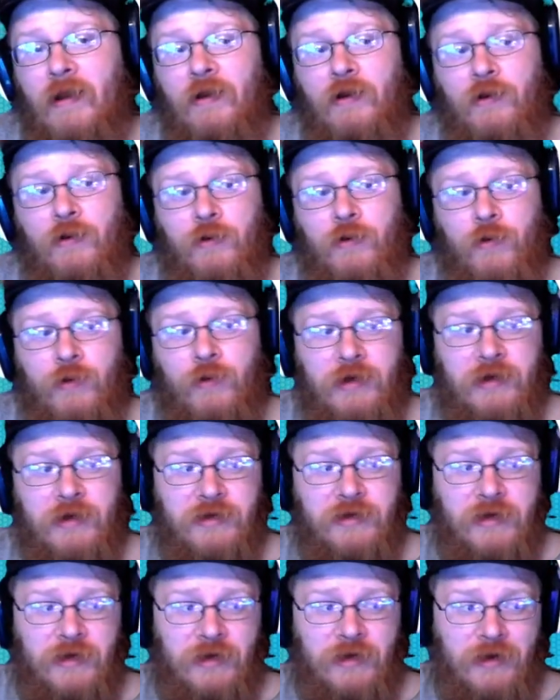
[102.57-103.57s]
who is
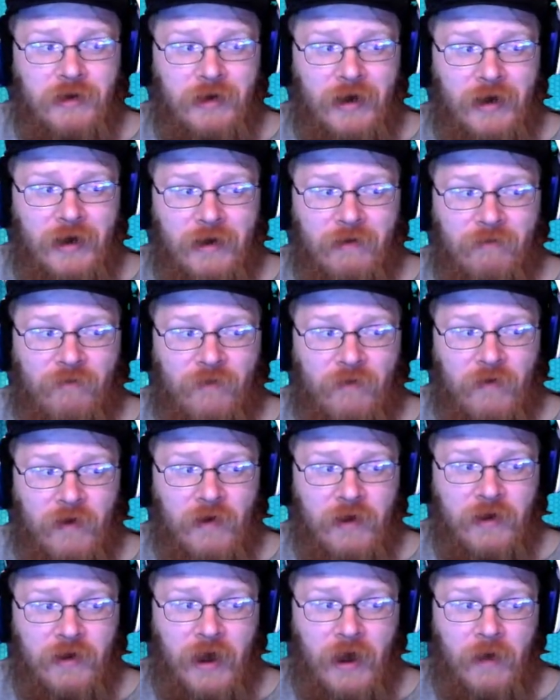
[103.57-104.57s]
a lady in the
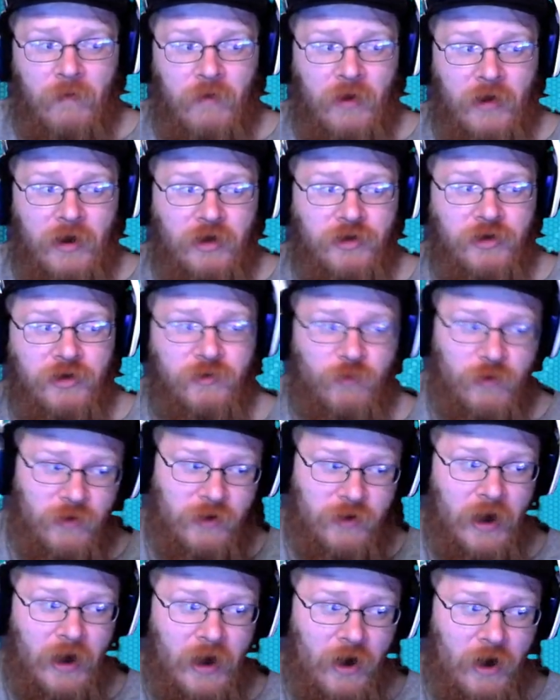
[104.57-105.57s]
game and like she's one of the
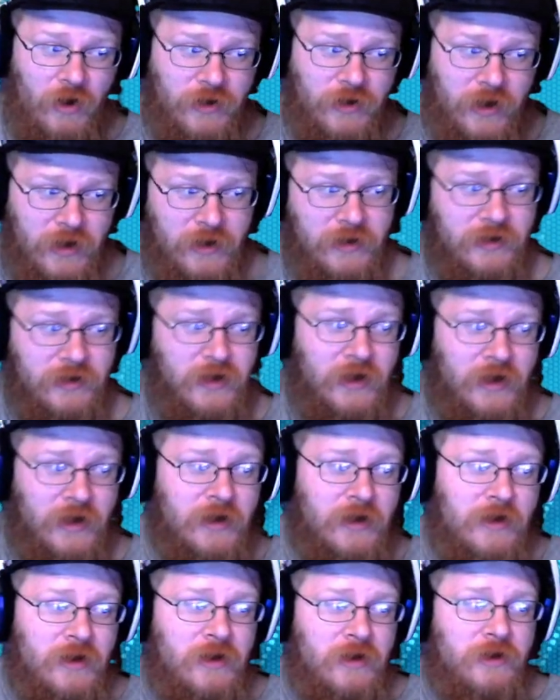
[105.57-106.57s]
higher scientists.
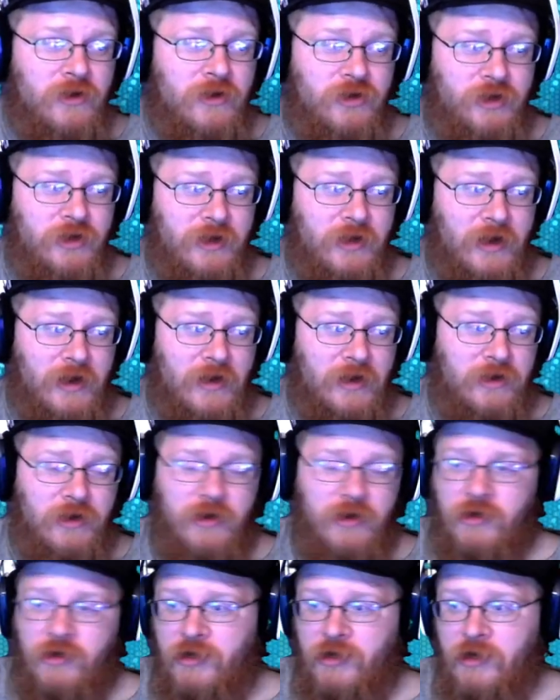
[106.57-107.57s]
She lets
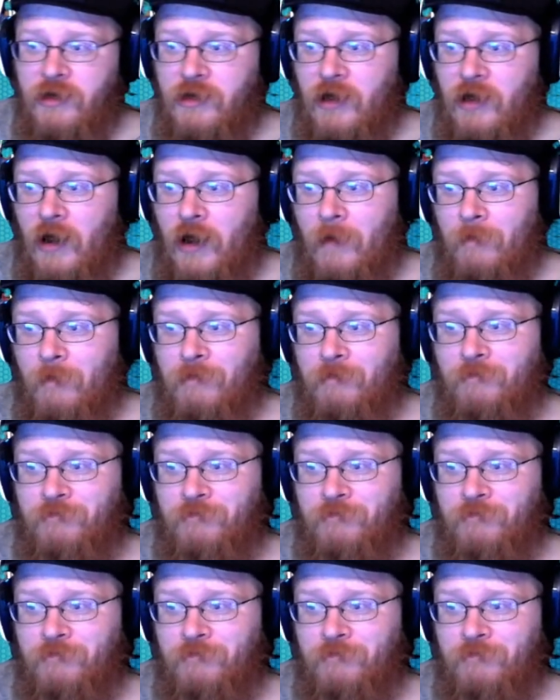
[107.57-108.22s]
she um